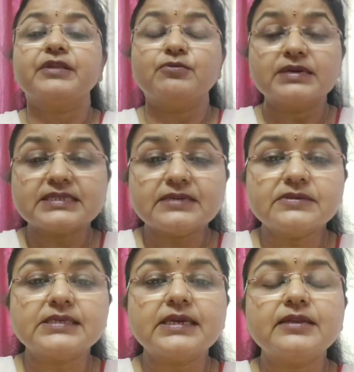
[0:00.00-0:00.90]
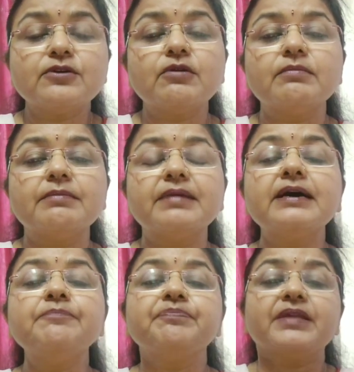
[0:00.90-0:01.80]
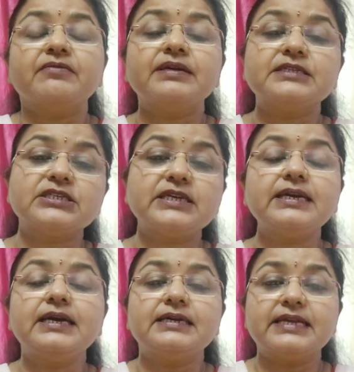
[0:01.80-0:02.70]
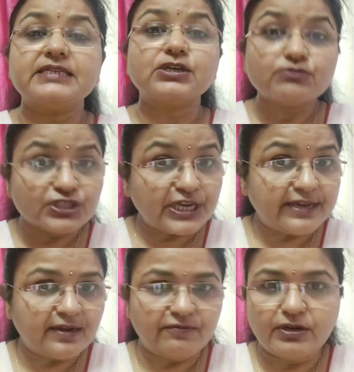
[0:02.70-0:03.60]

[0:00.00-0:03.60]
You must have seen your mama when she takes out chena,